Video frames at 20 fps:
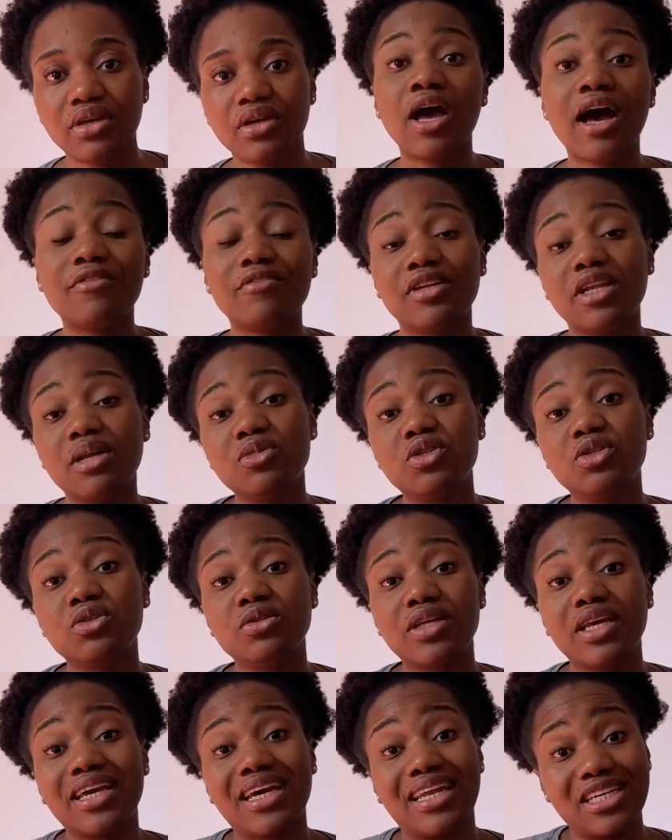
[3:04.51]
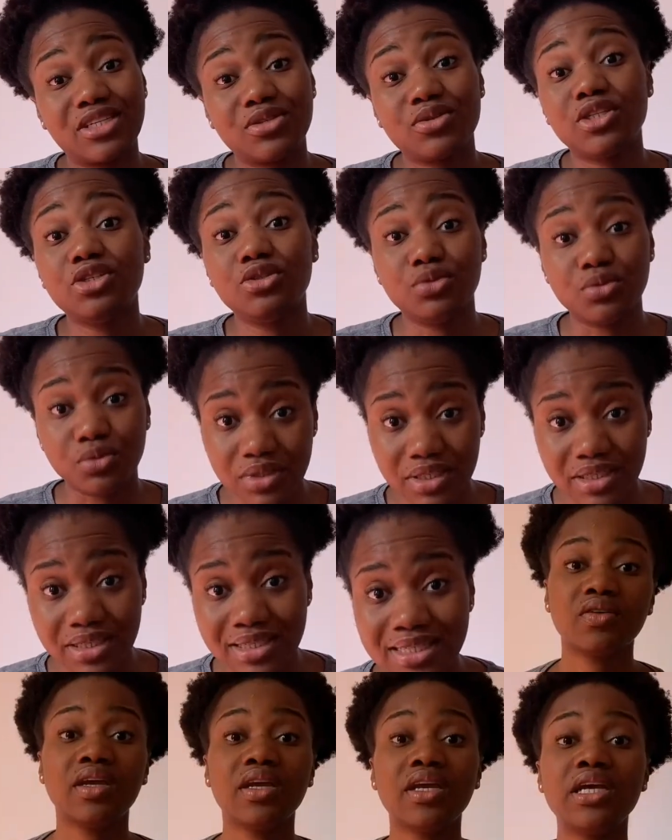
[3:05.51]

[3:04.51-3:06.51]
And for them to know that you can actually do this,